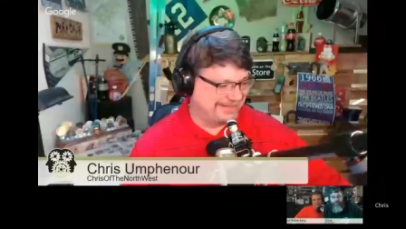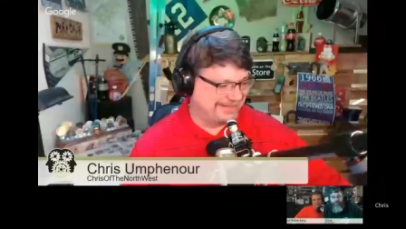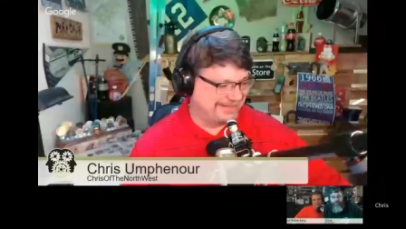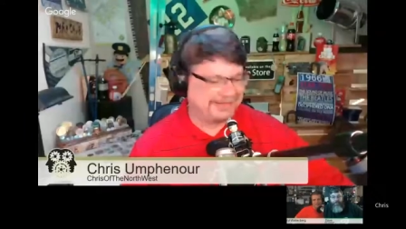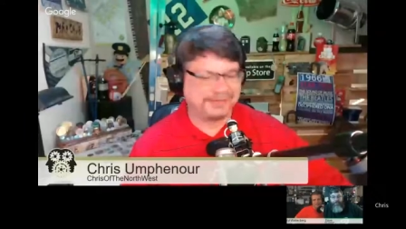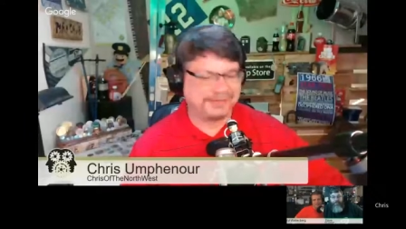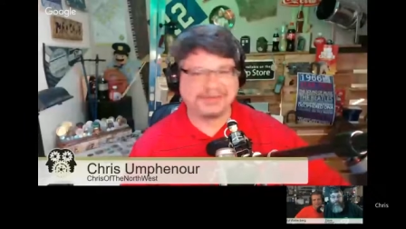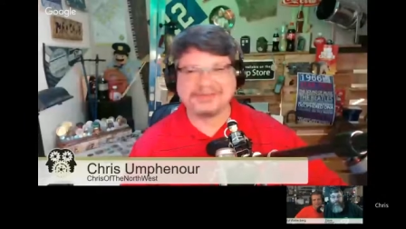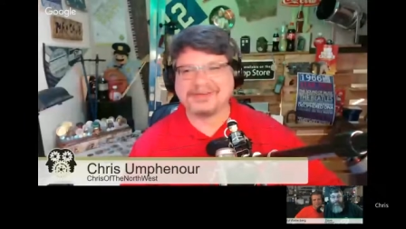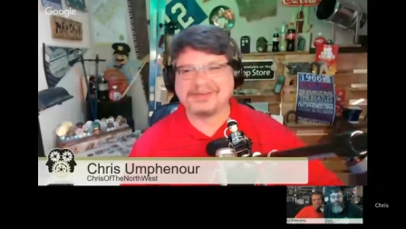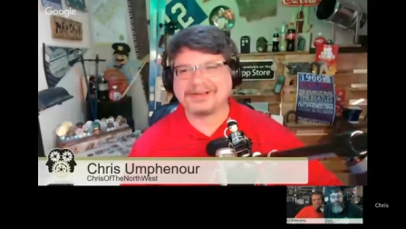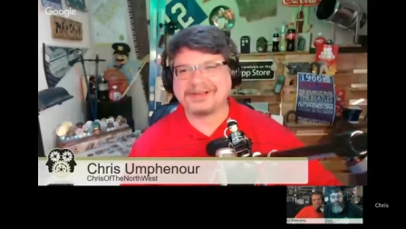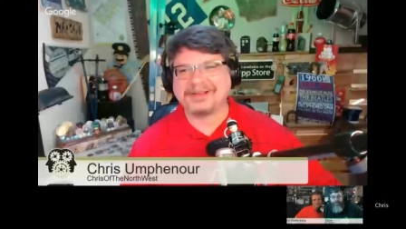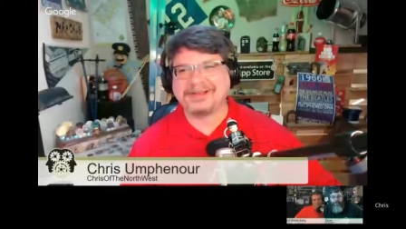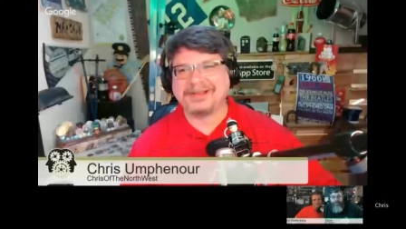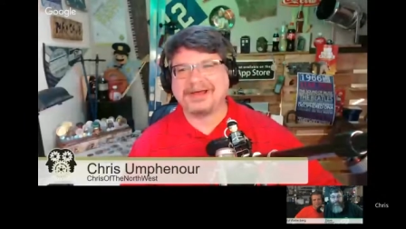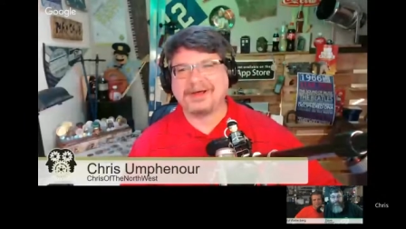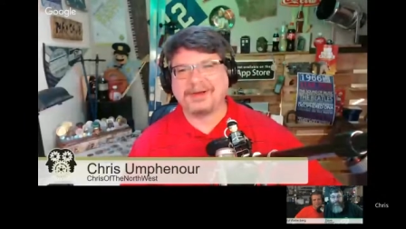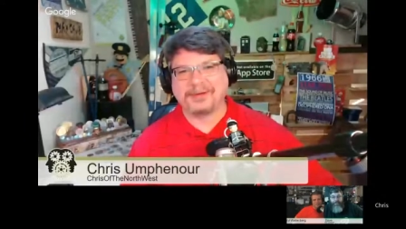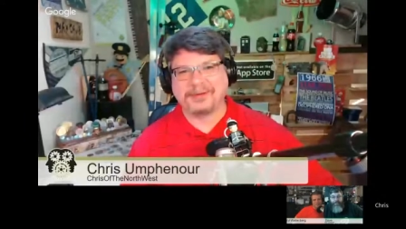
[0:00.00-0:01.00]
what's a
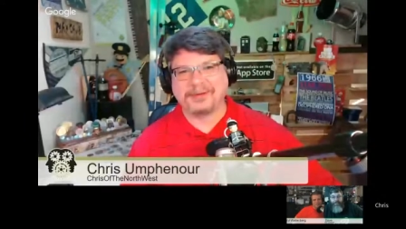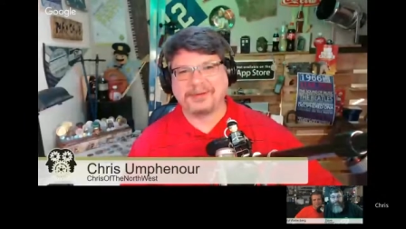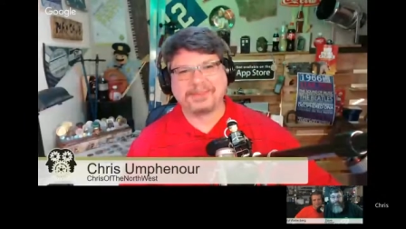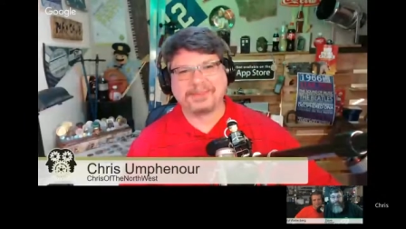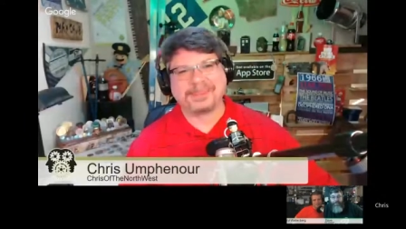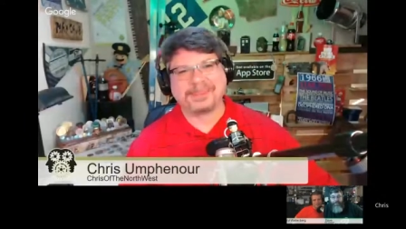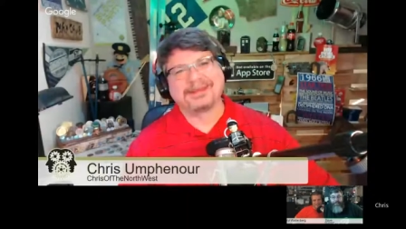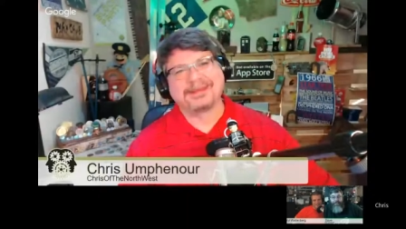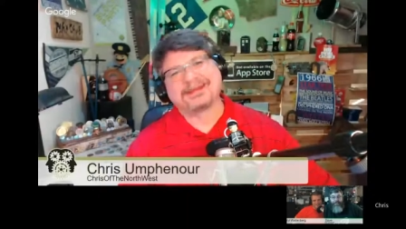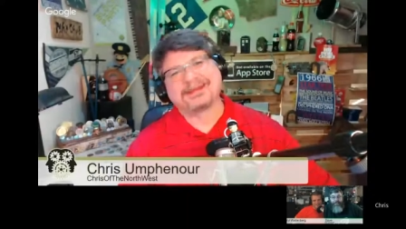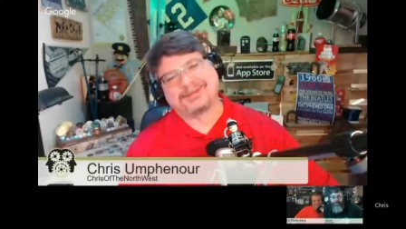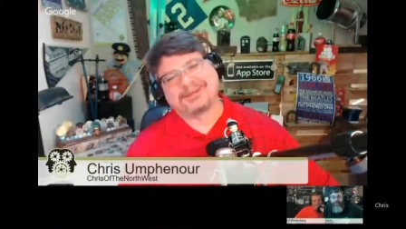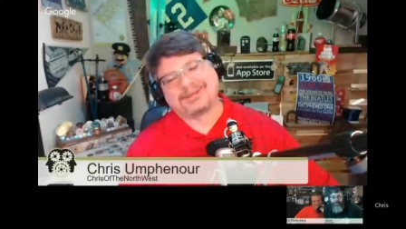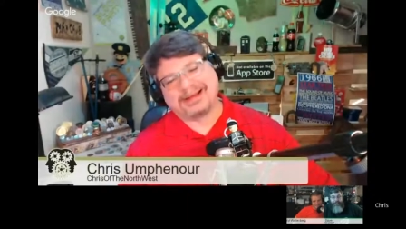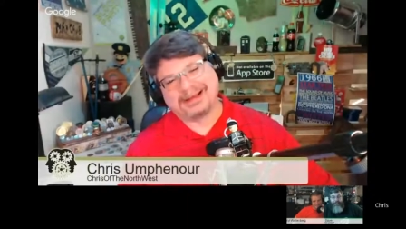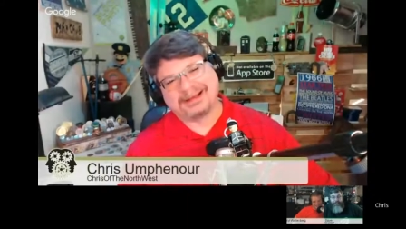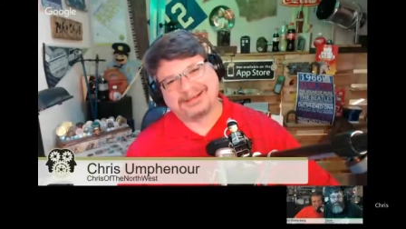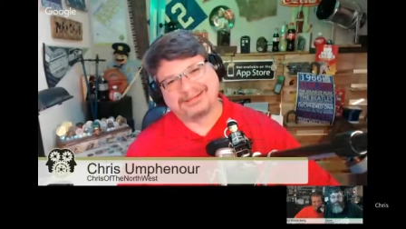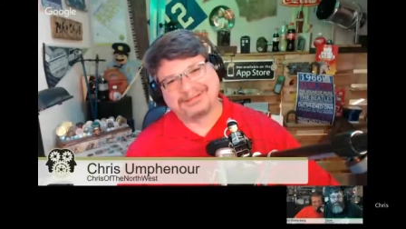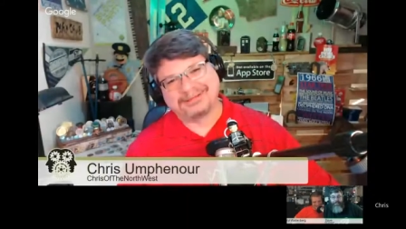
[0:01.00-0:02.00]
glow?
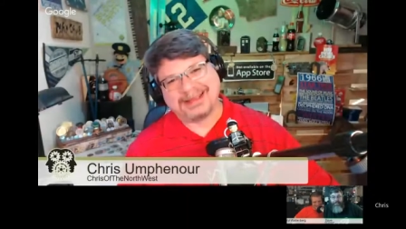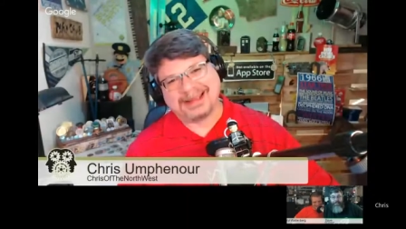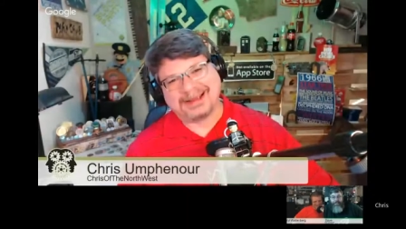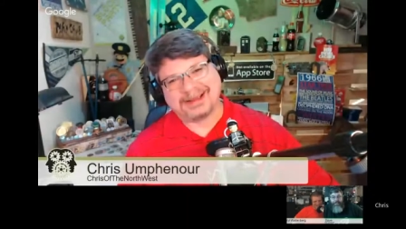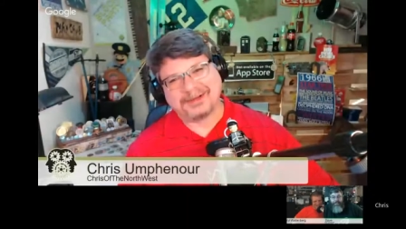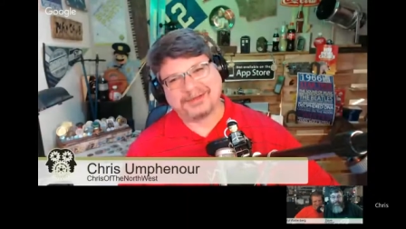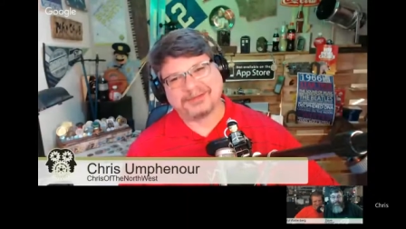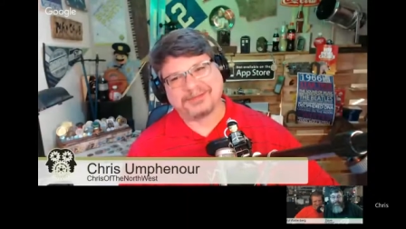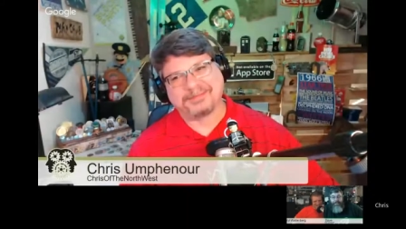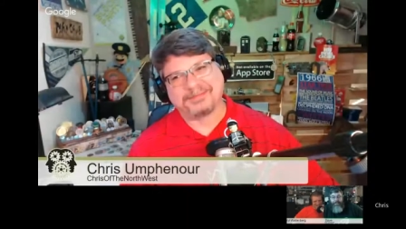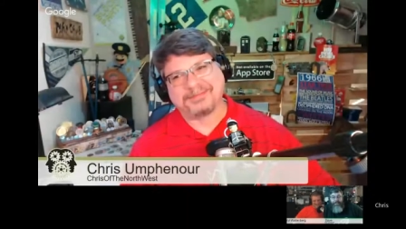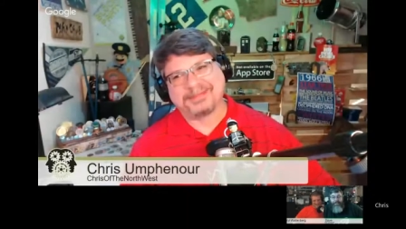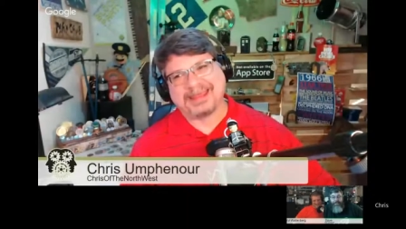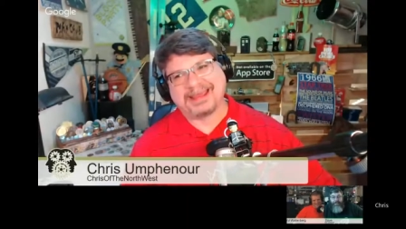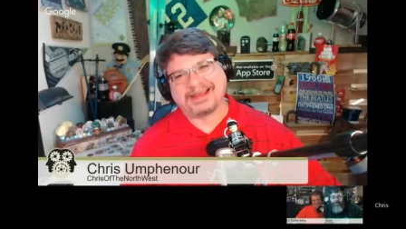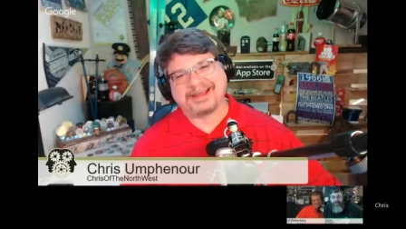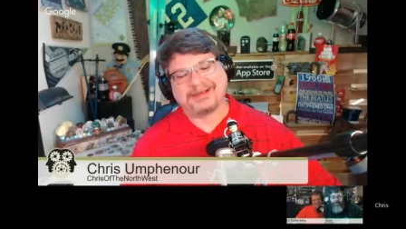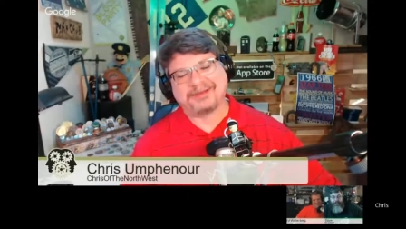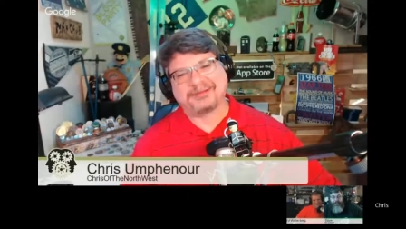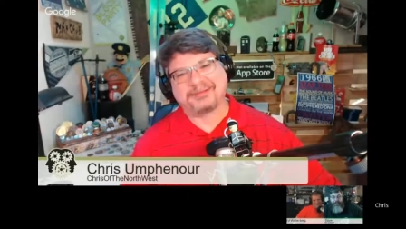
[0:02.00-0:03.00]
Well, that
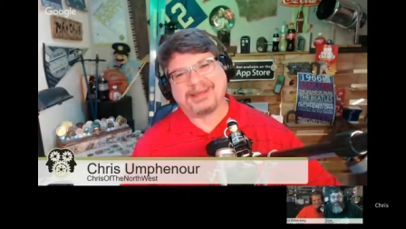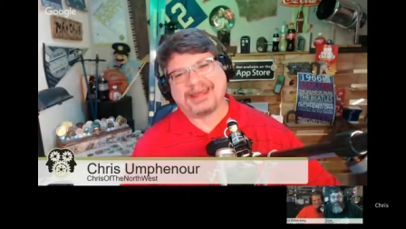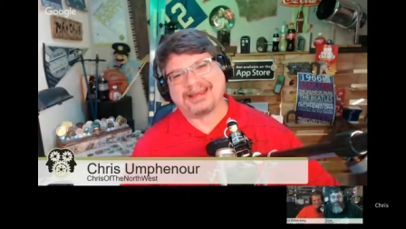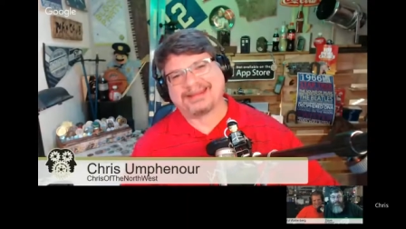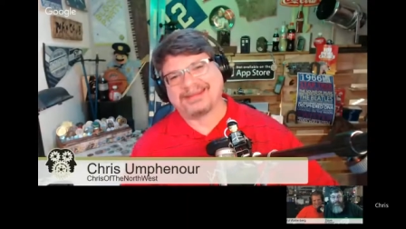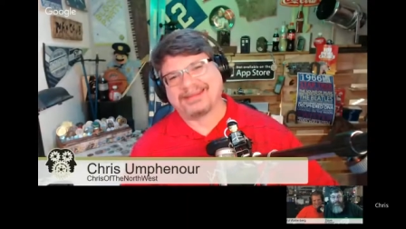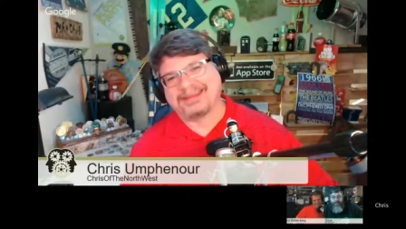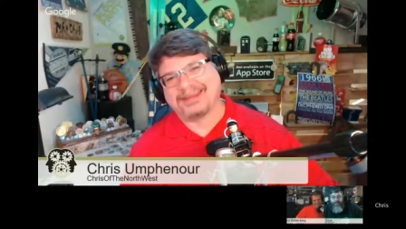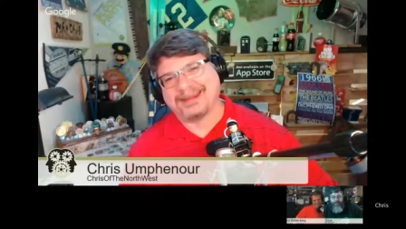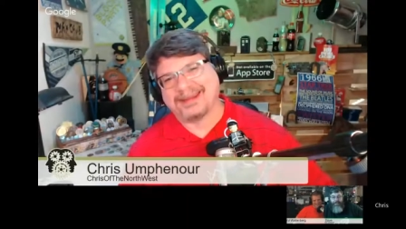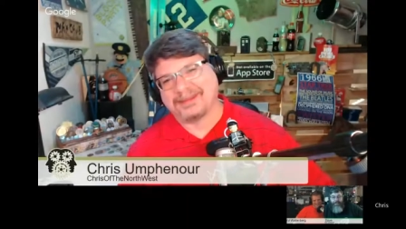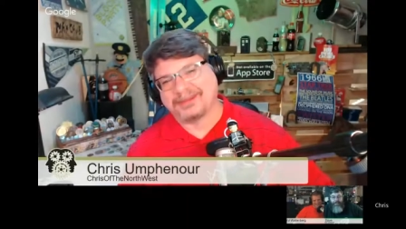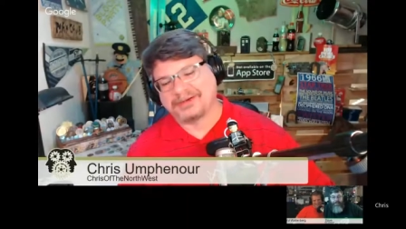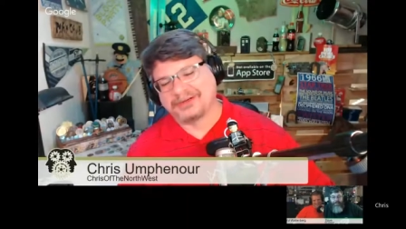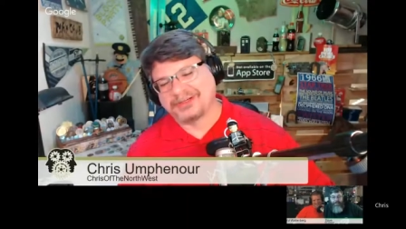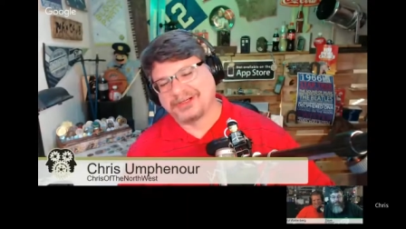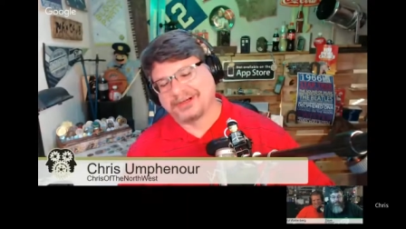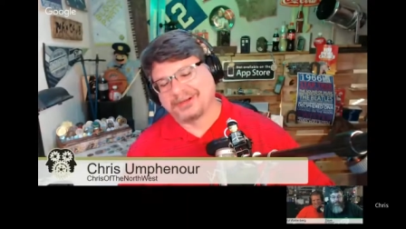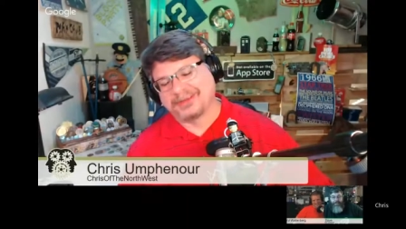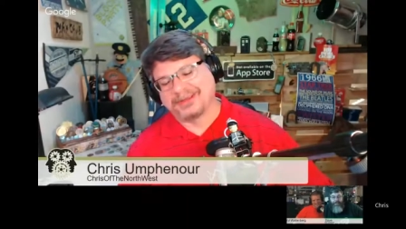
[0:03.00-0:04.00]
goes back to the other
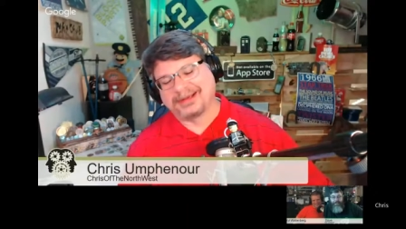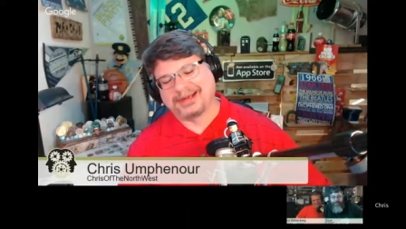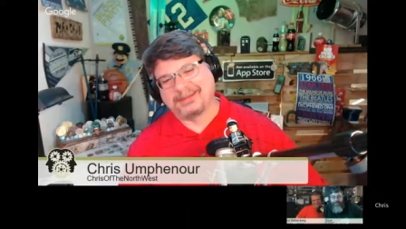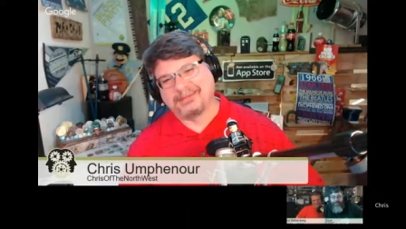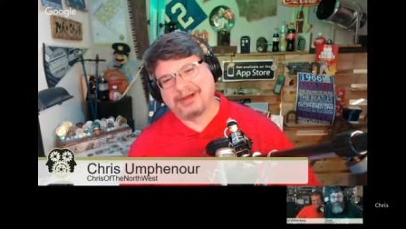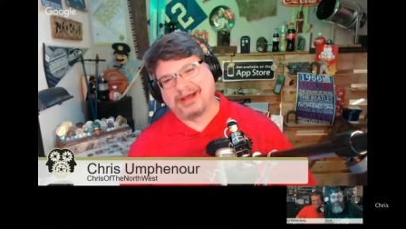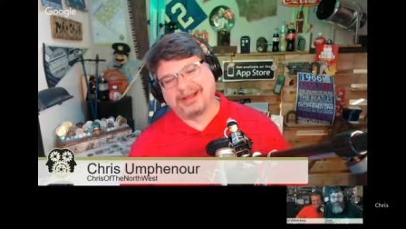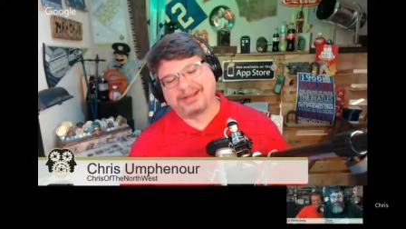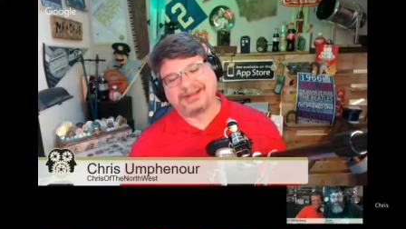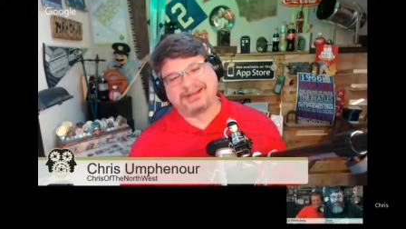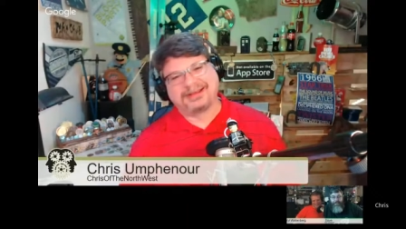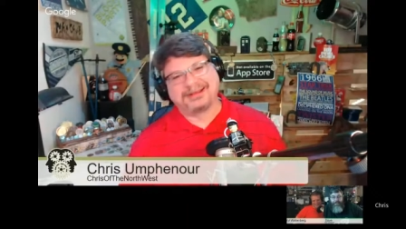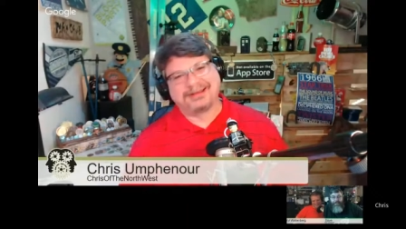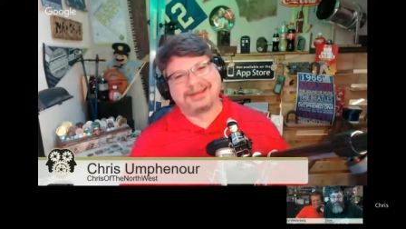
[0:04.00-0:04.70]
show that I'm on,